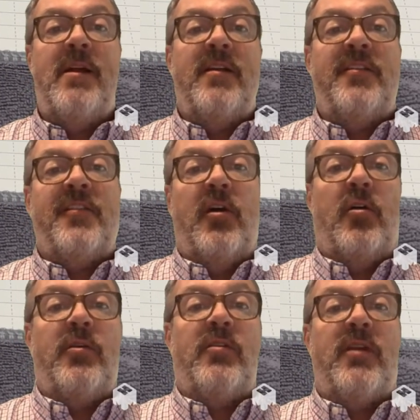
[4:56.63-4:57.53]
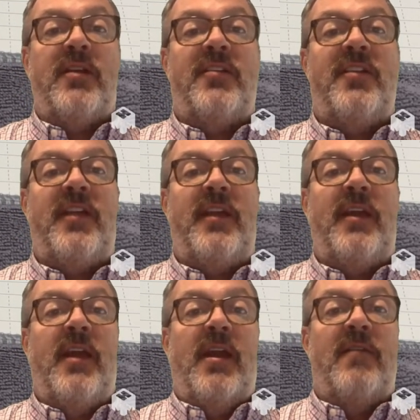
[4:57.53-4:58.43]
So you can see
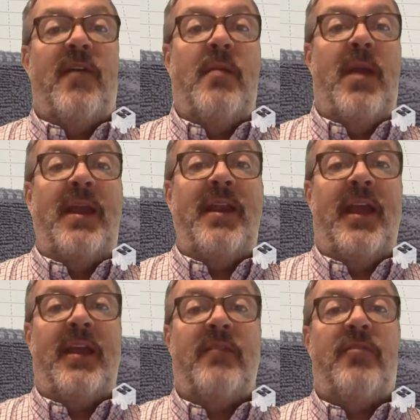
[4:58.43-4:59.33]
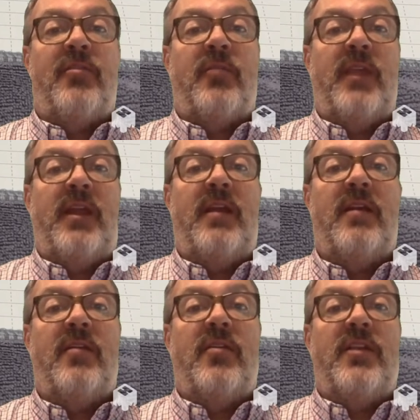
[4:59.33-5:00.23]
if I'm at negative 3,
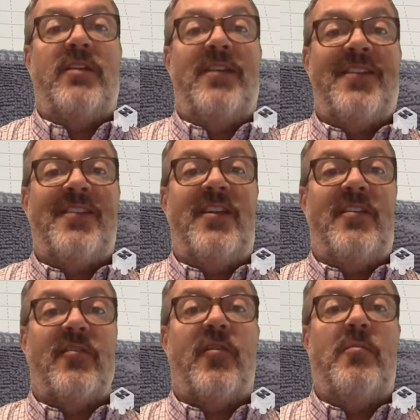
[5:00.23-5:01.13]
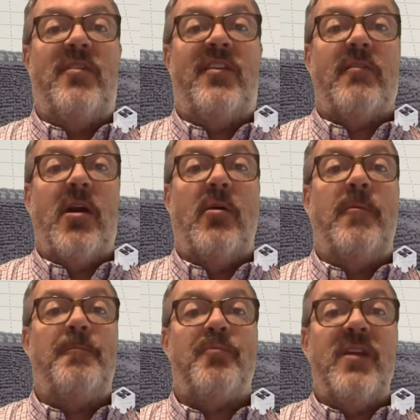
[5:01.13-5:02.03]
the distance from 0
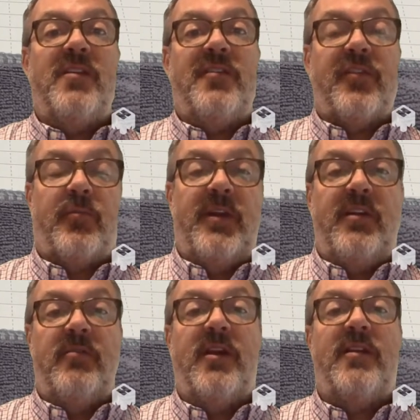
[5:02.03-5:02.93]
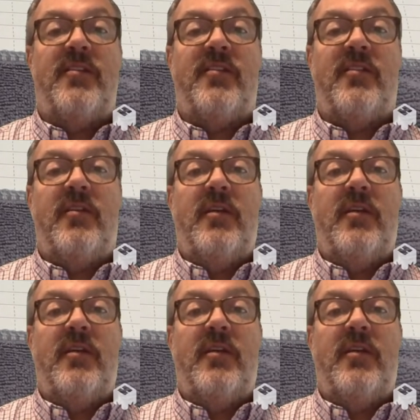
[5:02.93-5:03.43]
is 3 units.